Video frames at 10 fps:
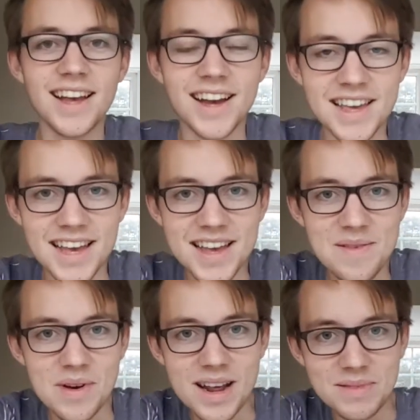Hi there,
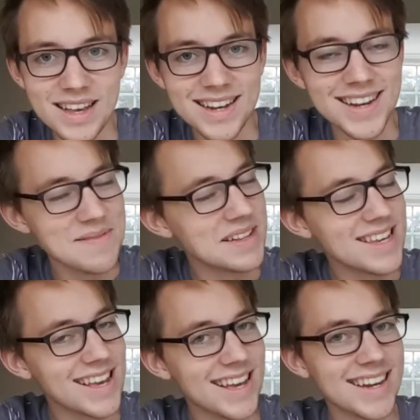my name's Ed, I'm a
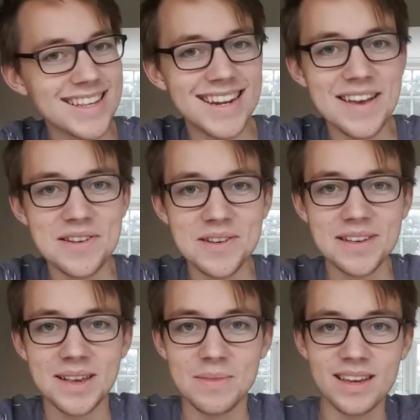tea head, and today we're doing
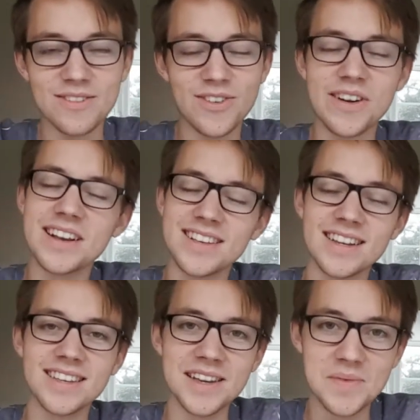something very
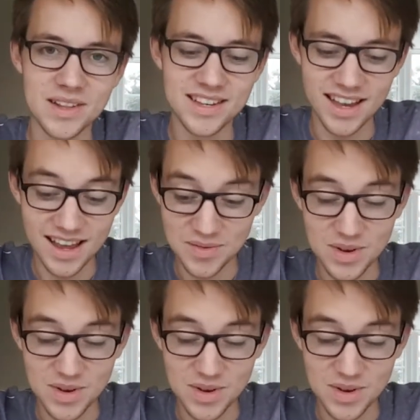exciting once again.